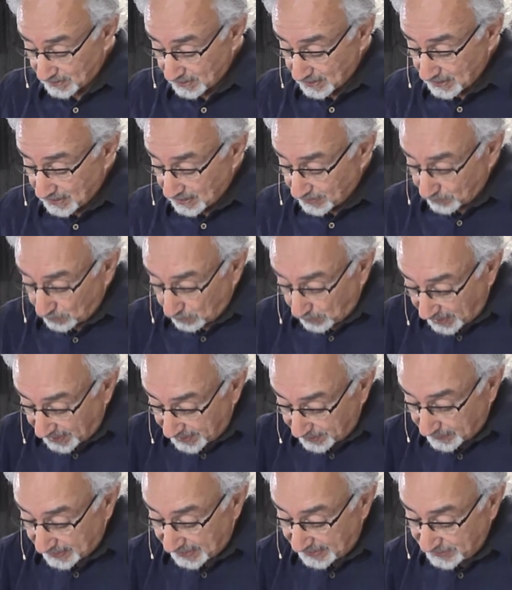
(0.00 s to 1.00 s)
The
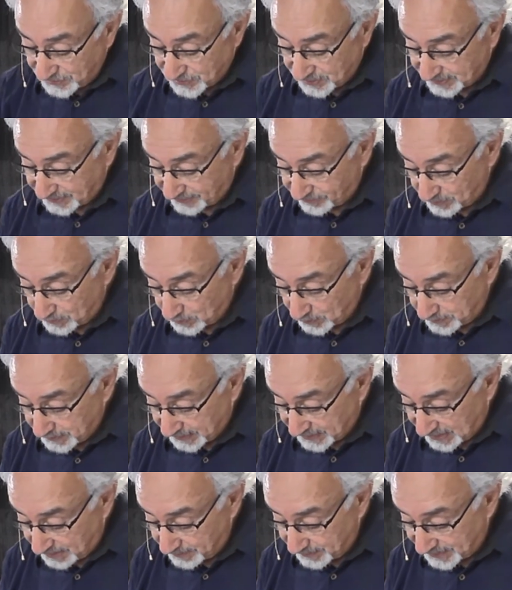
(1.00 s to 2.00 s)
water I shall give him will
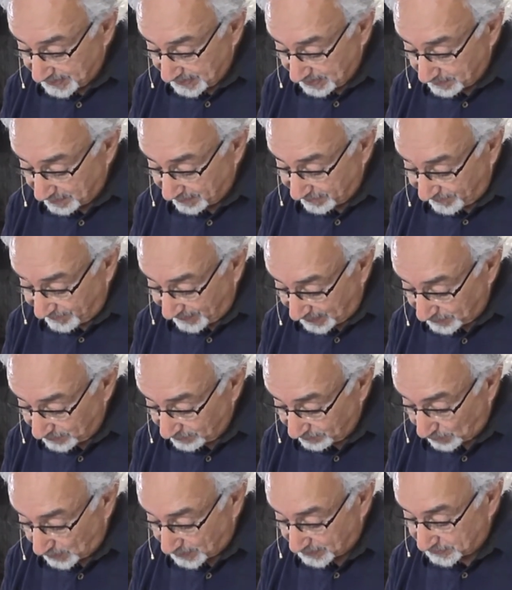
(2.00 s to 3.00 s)
become in him a fountain of
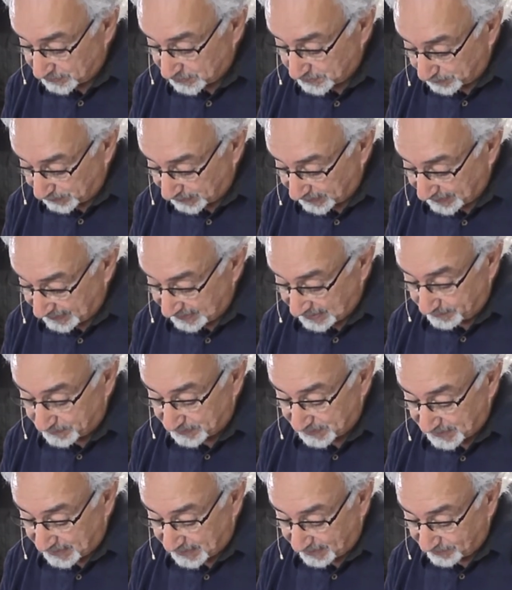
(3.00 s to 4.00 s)
water springing up
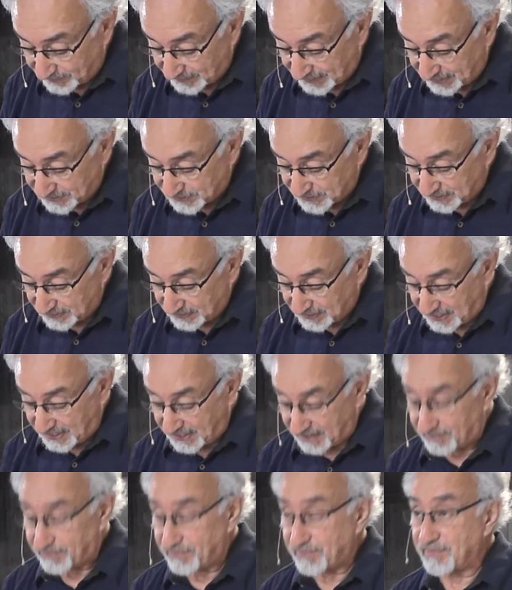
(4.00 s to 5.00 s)
into everlasting
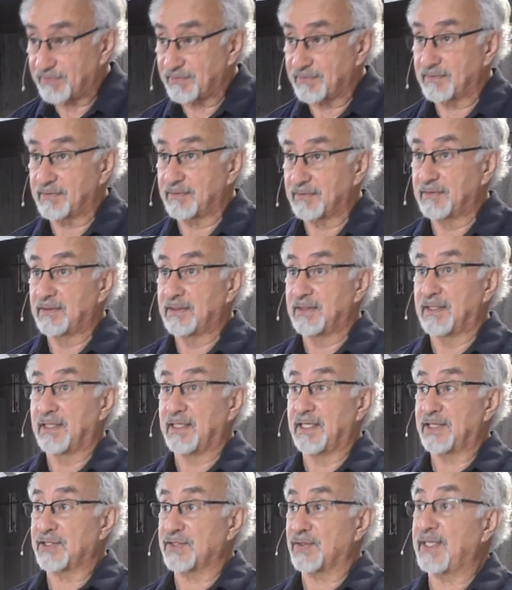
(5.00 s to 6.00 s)
life.
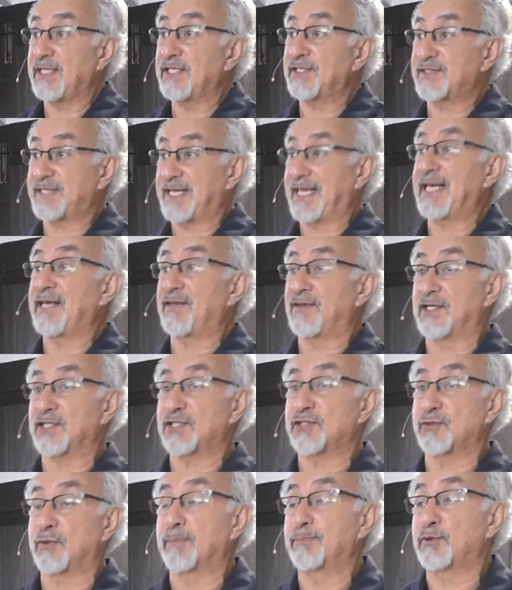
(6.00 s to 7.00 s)
And so he's saying this
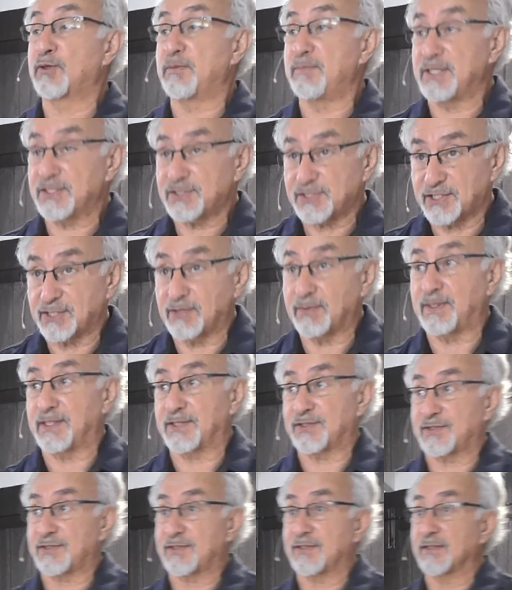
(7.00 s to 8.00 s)
to a
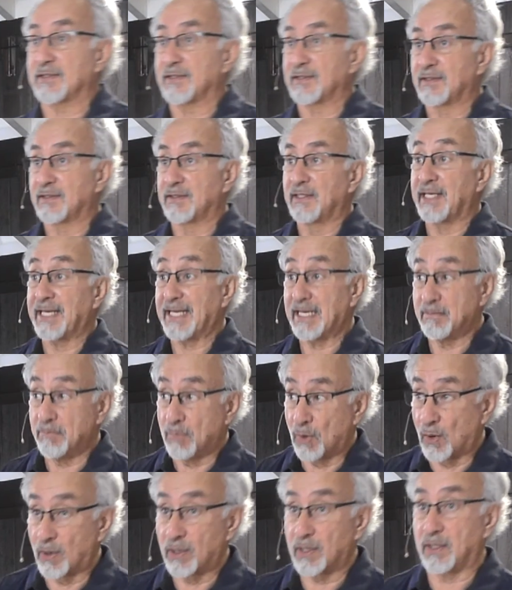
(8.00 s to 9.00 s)
promiscuous,
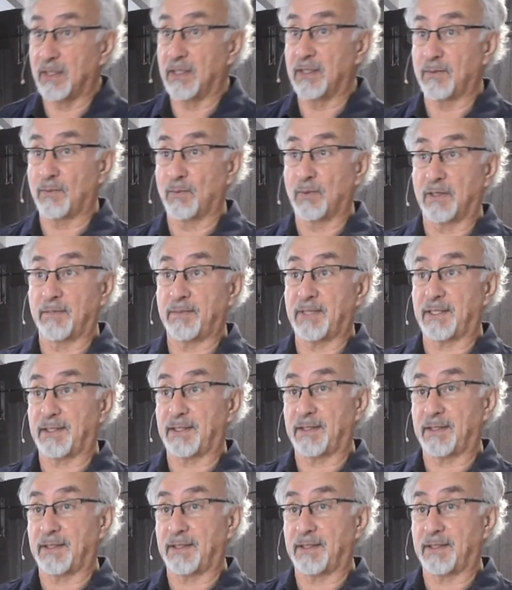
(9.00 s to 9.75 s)
immoral woman.